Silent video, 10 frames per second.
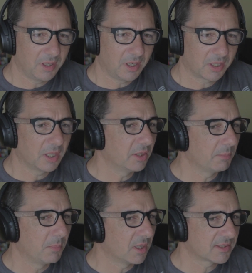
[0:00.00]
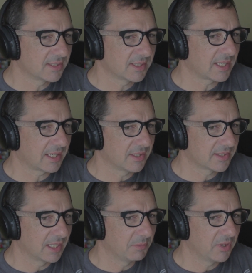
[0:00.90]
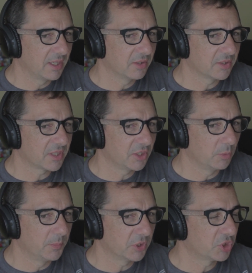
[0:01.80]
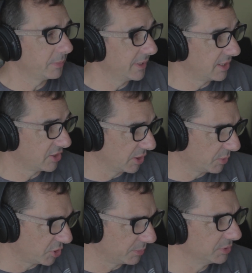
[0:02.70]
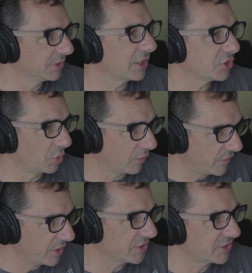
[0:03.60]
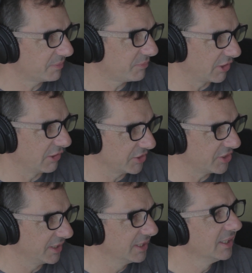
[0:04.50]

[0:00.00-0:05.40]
Okay, and Mark says exactly the same thing, that your book should be indistinguishable. That's your first priority.